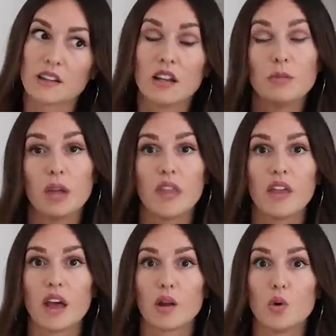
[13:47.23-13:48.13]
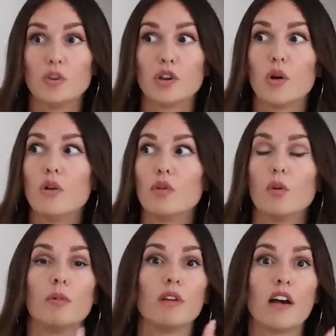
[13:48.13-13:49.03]
It's gonna be, I think, kind of cool to go over
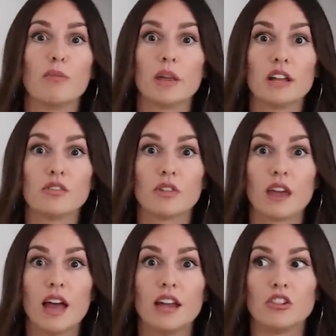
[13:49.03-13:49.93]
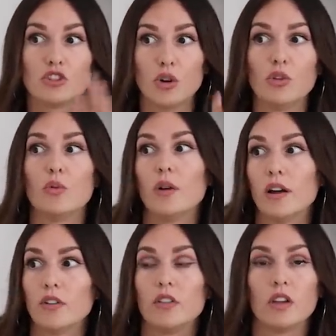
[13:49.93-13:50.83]
what we have planned for that and show you
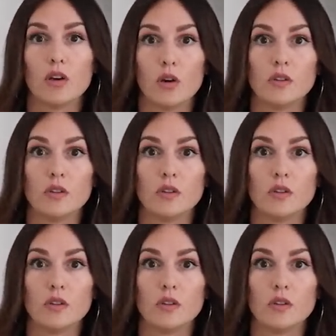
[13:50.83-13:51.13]
where everything